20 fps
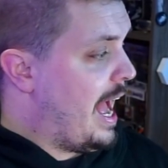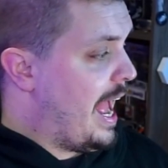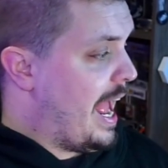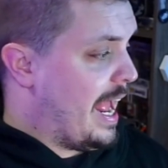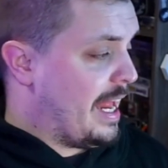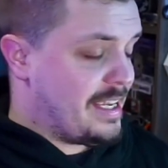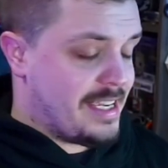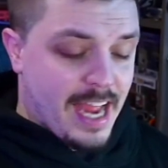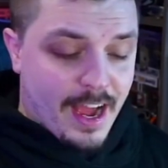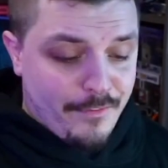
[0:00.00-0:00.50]

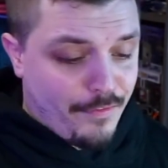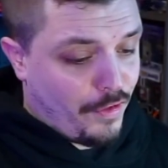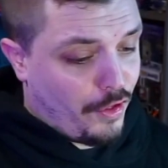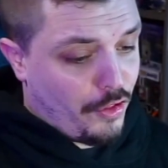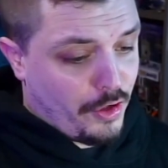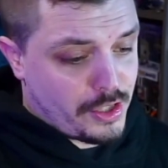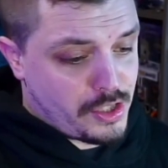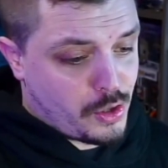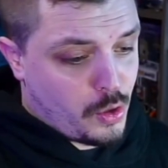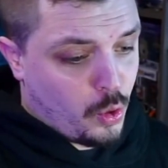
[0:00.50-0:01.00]
It definitely
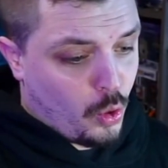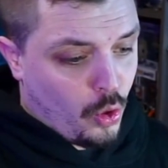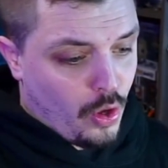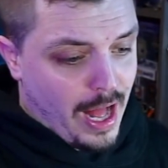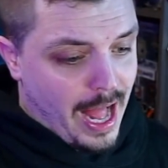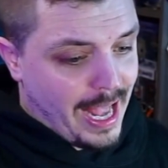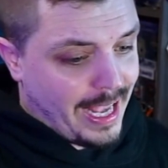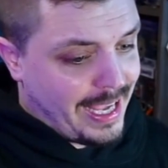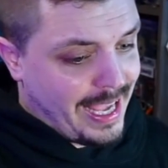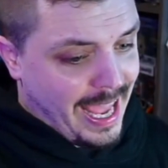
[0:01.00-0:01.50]
looks cool.
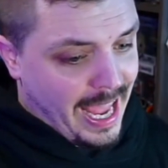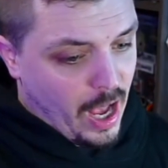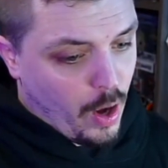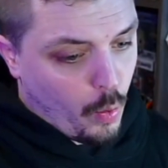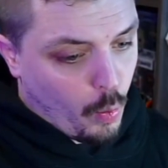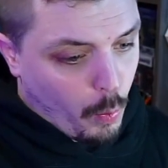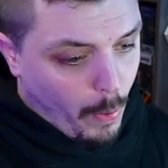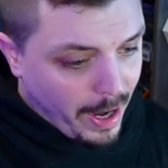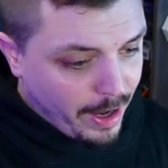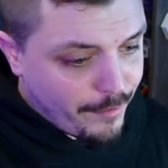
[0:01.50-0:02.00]
I can't
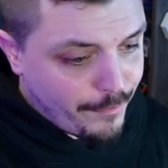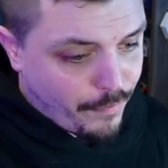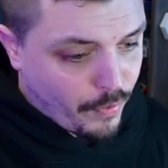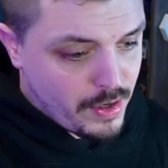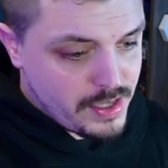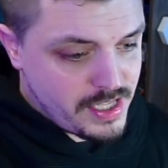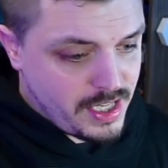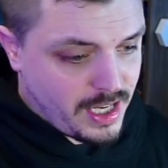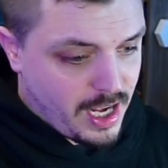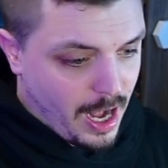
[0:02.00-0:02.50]
wait for
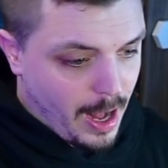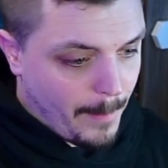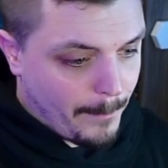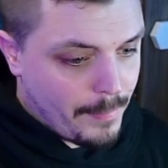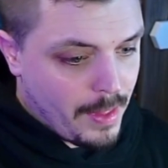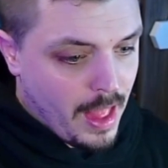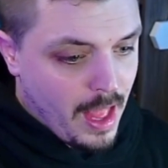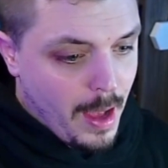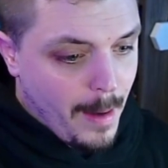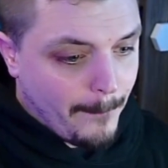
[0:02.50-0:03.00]
it to come.
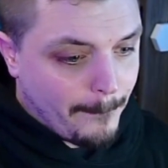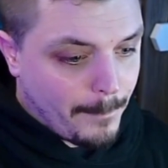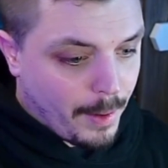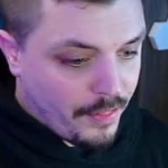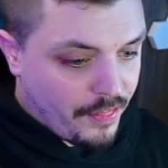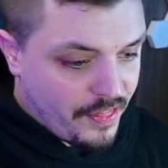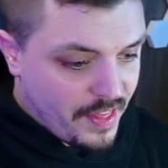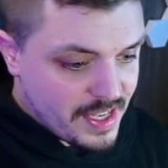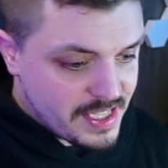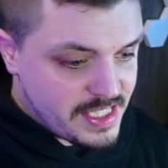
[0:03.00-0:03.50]

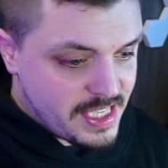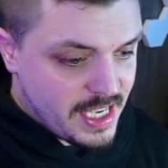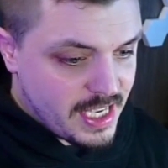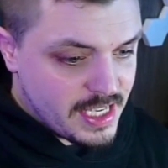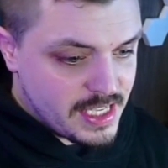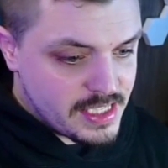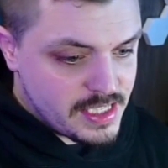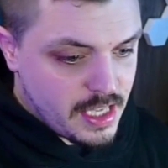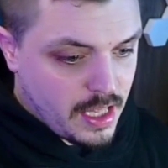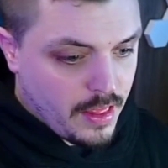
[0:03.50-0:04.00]
But this
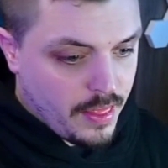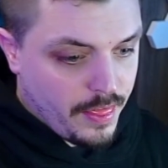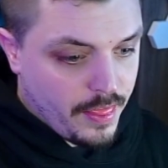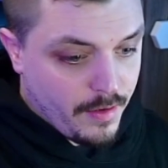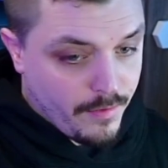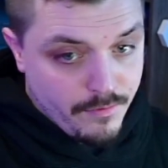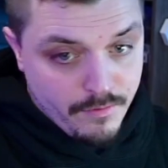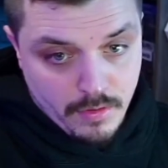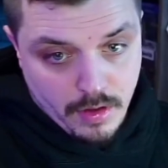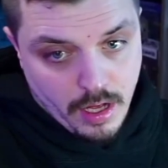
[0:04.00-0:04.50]
is
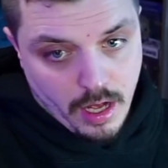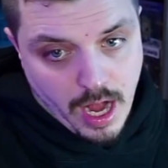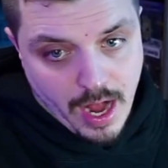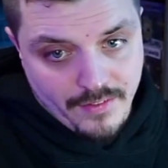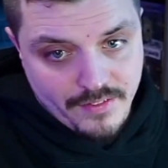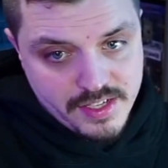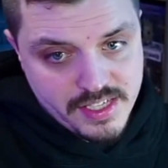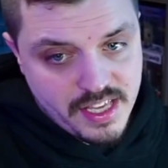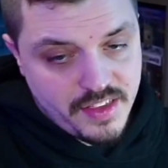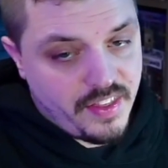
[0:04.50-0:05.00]
the
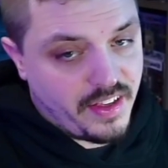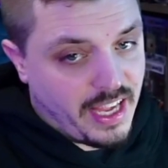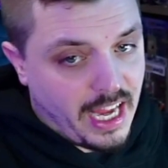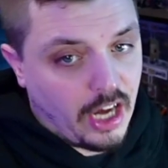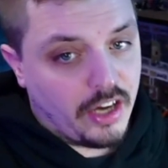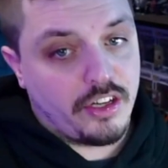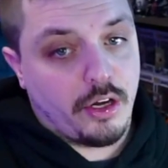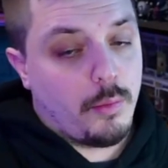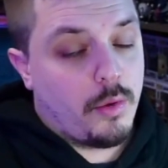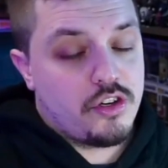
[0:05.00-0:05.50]
obviously the
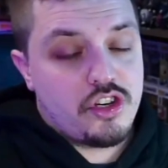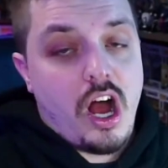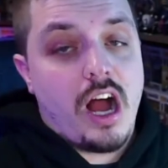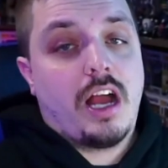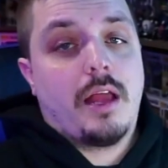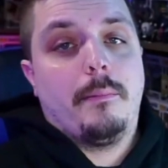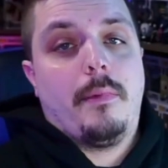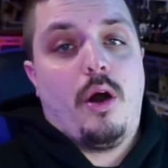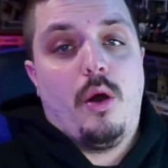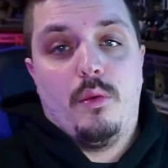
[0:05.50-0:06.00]
character we're
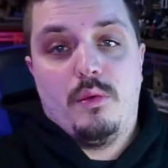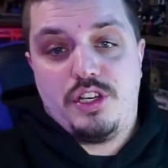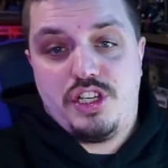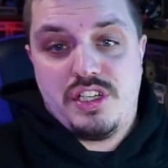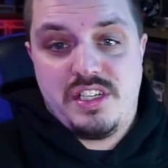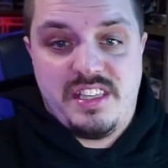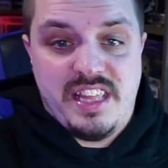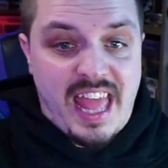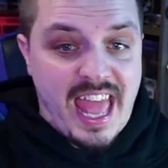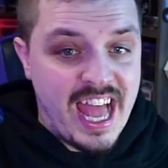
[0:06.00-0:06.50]
talking about, which
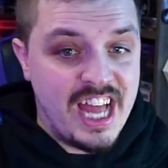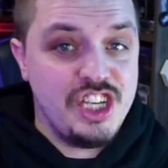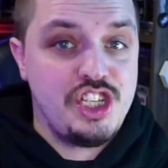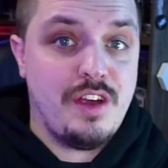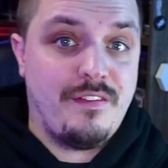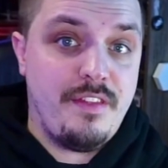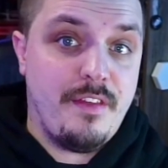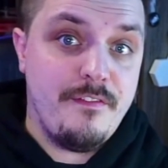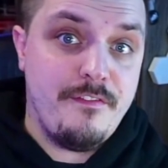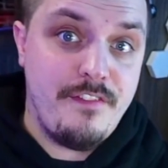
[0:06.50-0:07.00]
is the Edge
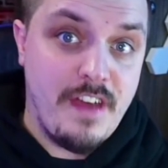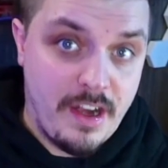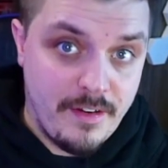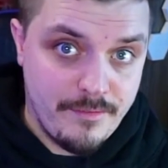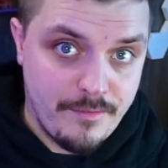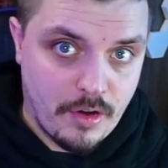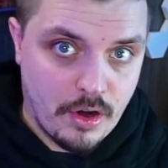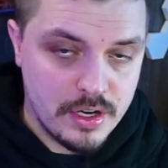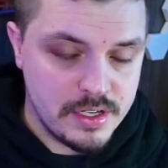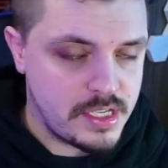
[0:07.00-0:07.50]
of the
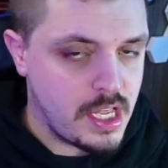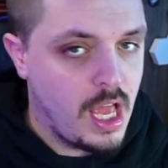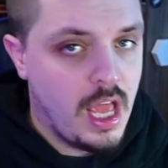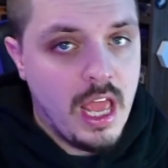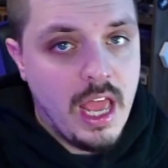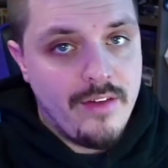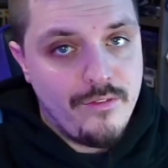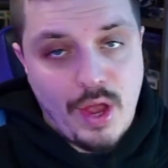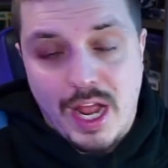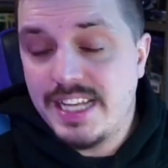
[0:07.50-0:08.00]
Venomverse.
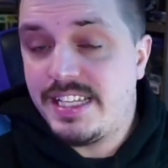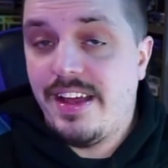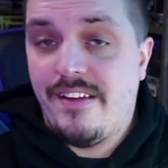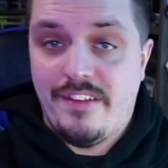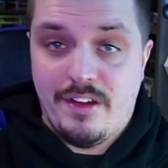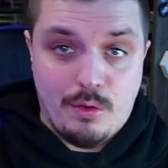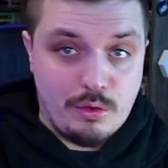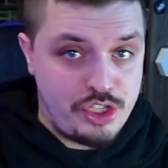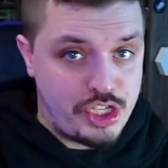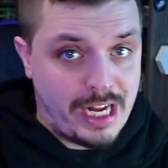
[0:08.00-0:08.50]
If you guys
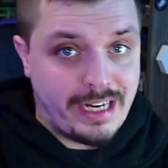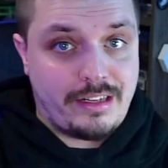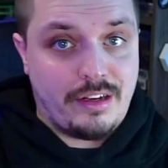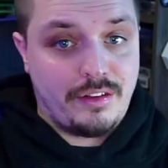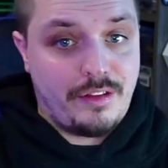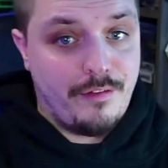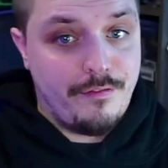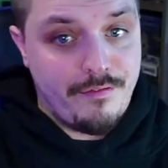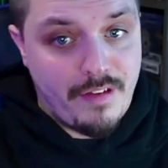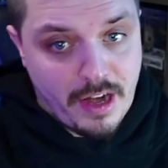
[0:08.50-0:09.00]
haven't checked out
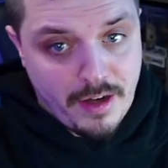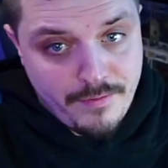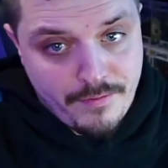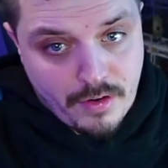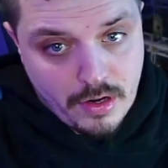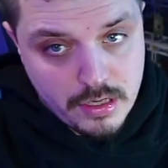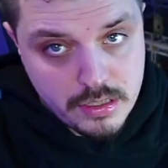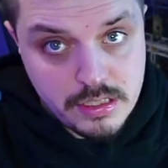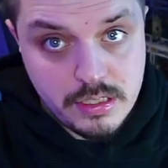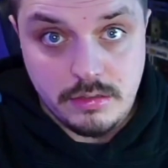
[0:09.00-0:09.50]
the
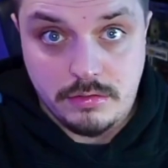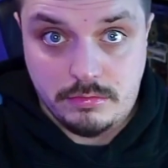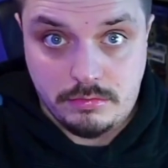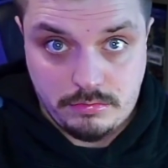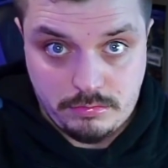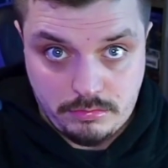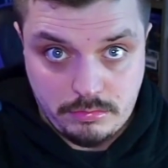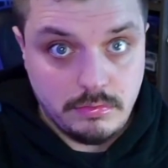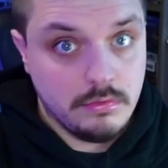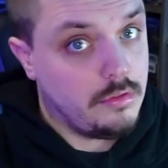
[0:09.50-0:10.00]
Venomverse,
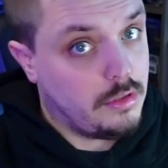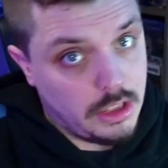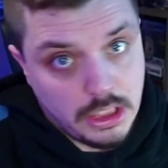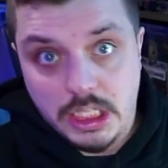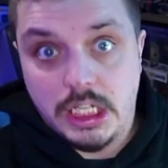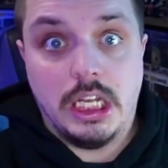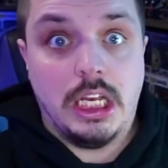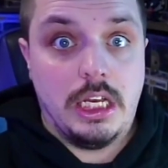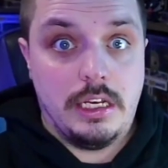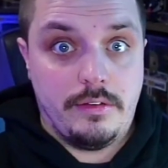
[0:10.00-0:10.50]
you
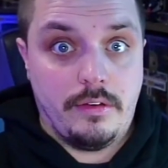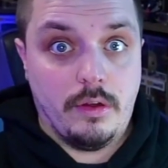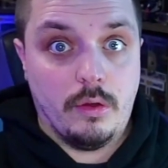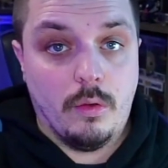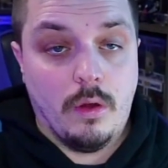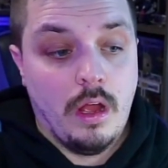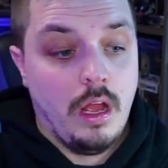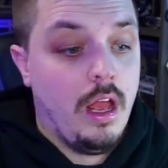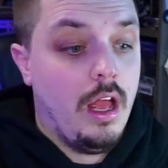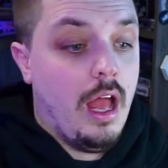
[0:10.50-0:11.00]
need to.
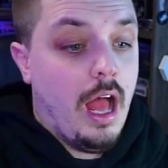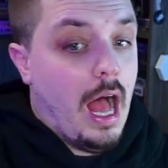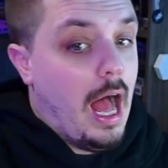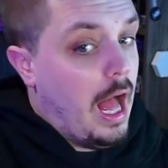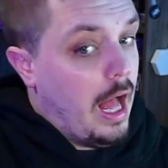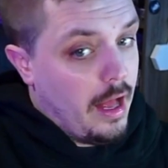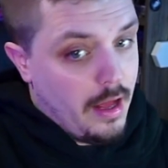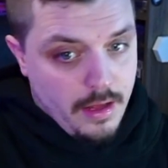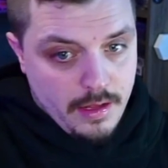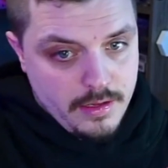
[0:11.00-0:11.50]

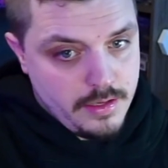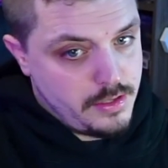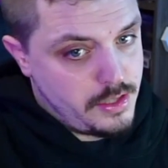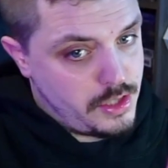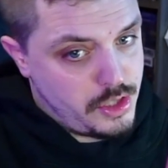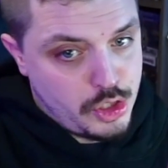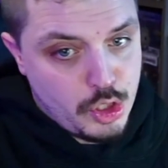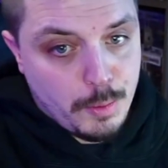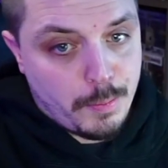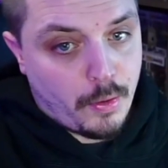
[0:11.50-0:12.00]

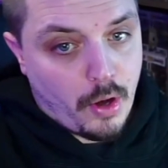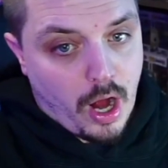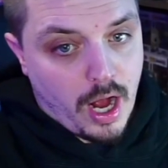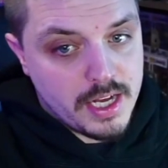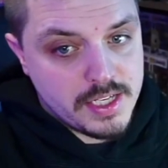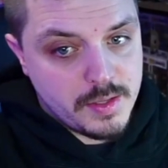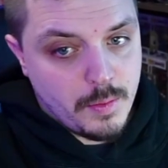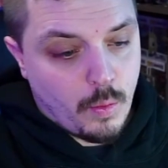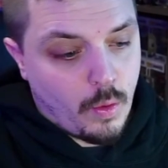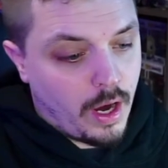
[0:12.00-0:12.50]
Super
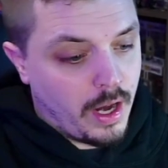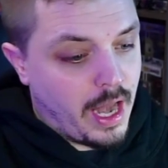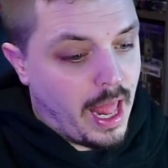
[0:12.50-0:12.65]
awesome one.